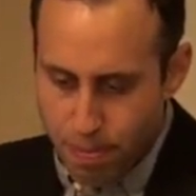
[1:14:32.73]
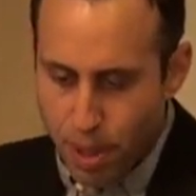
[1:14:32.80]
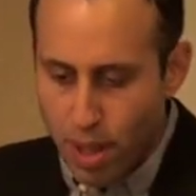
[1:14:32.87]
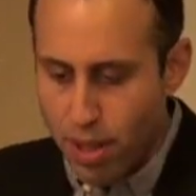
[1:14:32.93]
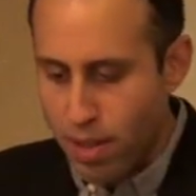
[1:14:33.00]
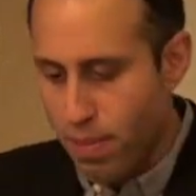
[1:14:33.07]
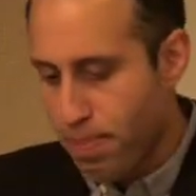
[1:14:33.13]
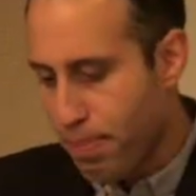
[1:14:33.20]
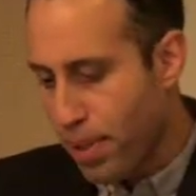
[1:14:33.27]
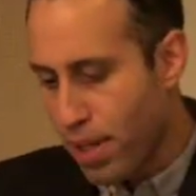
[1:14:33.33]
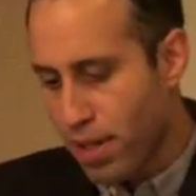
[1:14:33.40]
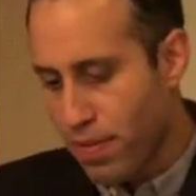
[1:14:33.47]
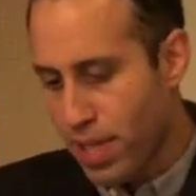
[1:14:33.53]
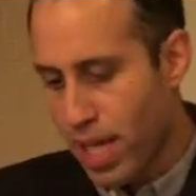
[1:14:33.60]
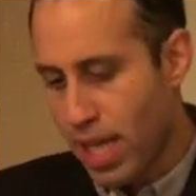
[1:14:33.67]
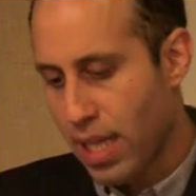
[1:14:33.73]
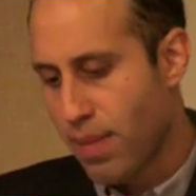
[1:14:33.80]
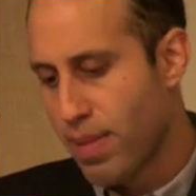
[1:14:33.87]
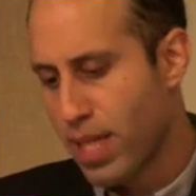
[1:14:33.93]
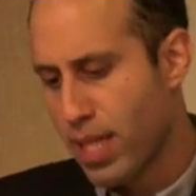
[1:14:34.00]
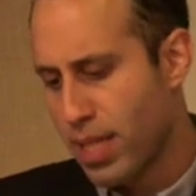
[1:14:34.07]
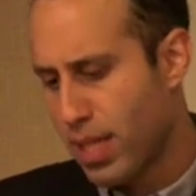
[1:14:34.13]
part of, part of the, let
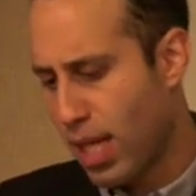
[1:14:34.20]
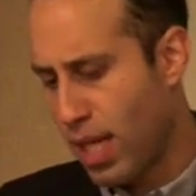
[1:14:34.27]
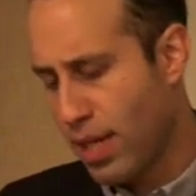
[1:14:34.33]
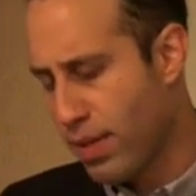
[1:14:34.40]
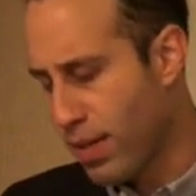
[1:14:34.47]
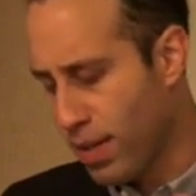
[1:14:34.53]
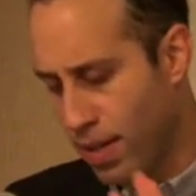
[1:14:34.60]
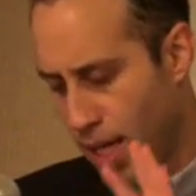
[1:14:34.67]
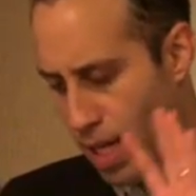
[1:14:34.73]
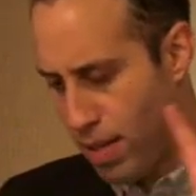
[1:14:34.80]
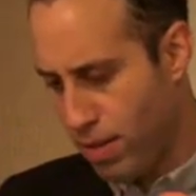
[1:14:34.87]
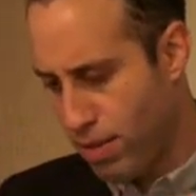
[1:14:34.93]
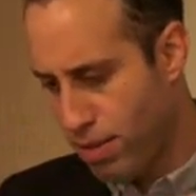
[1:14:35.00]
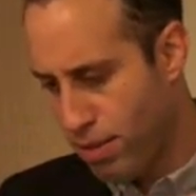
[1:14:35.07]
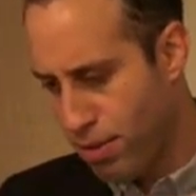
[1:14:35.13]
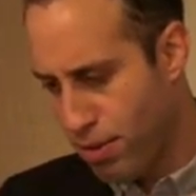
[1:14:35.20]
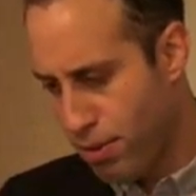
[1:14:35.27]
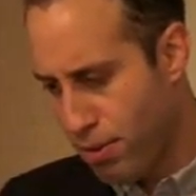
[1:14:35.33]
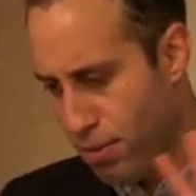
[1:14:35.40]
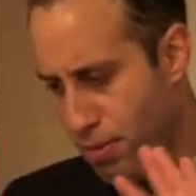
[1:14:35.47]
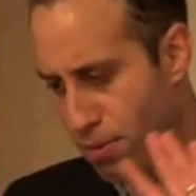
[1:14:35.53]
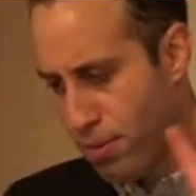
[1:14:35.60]
me, I don't know, I'll
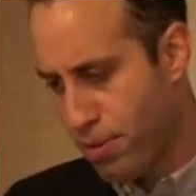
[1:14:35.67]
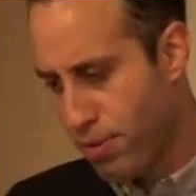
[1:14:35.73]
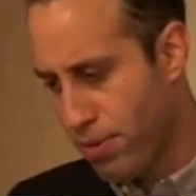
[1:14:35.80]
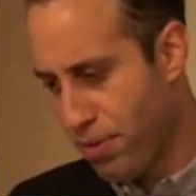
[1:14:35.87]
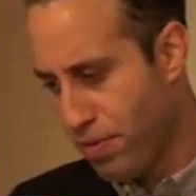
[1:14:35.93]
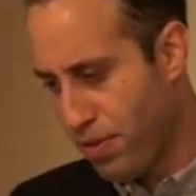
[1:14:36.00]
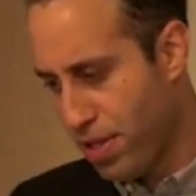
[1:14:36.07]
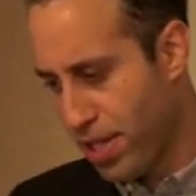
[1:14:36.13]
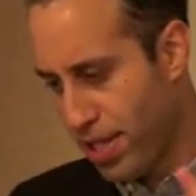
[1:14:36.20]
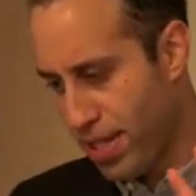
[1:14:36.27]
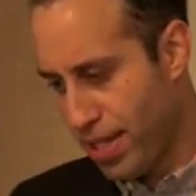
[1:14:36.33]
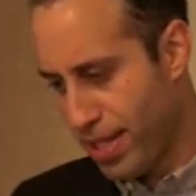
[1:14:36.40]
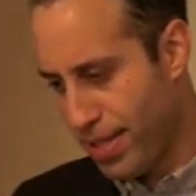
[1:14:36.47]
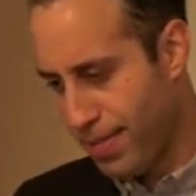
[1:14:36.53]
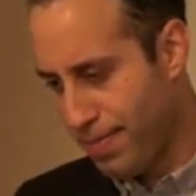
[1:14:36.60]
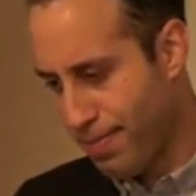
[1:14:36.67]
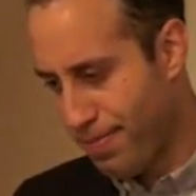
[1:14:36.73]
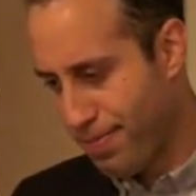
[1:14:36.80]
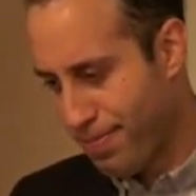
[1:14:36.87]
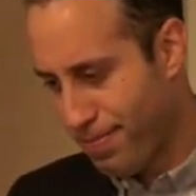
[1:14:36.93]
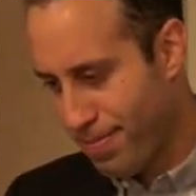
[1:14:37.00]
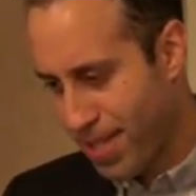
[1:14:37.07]
do sort of the
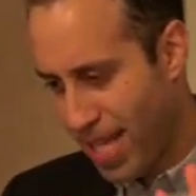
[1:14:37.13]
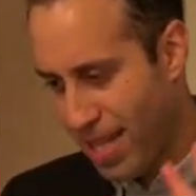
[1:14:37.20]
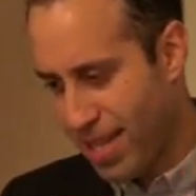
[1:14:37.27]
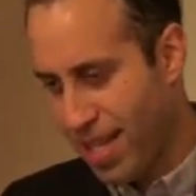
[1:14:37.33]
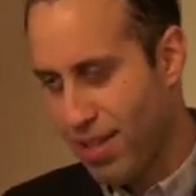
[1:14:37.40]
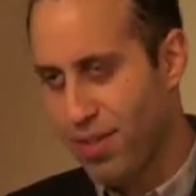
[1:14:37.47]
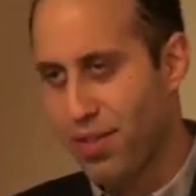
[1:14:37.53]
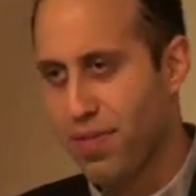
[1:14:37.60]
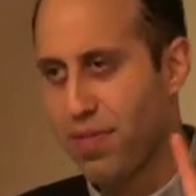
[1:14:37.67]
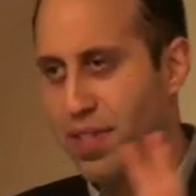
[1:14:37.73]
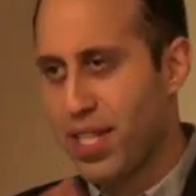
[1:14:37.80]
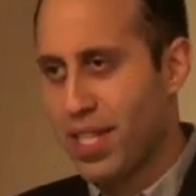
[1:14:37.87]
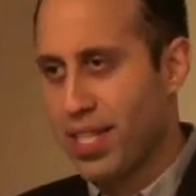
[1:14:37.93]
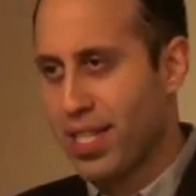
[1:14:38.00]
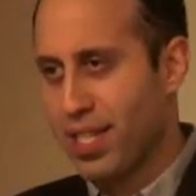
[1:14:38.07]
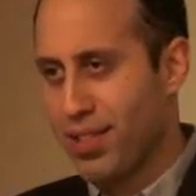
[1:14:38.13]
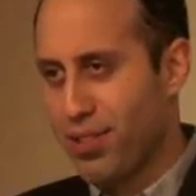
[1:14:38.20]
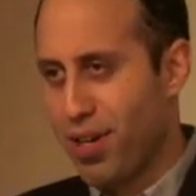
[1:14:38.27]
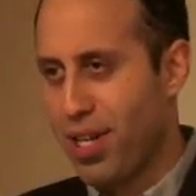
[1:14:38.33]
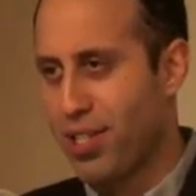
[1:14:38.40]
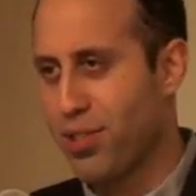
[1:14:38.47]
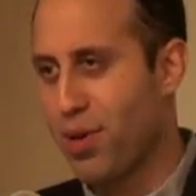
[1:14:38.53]
10,000 feet and then
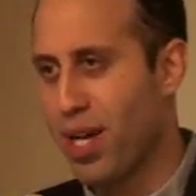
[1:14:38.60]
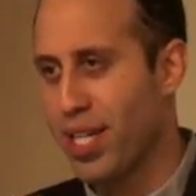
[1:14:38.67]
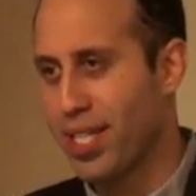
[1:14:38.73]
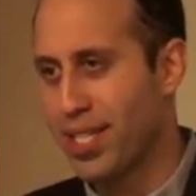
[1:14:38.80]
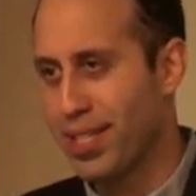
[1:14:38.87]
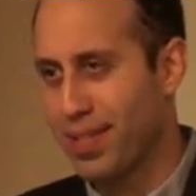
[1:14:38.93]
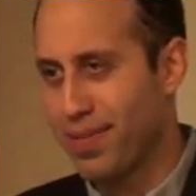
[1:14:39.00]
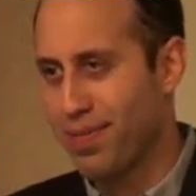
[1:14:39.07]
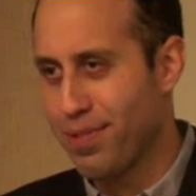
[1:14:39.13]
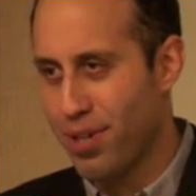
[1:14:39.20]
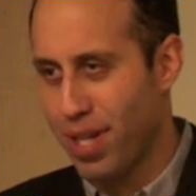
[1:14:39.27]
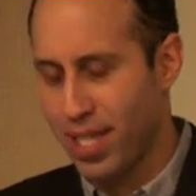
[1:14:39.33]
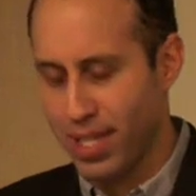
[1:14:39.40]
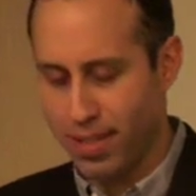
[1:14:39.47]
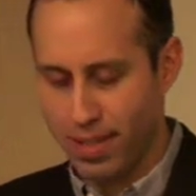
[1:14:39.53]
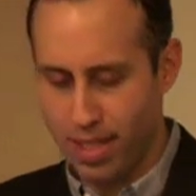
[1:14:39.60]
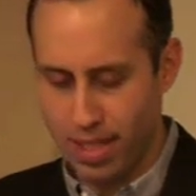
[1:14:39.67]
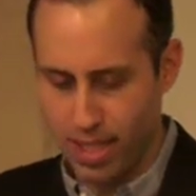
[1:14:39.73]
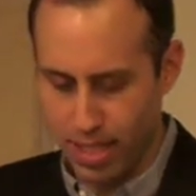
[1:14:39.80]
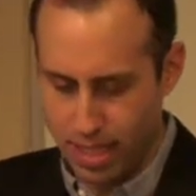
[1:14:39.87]
try, try and, try and uh,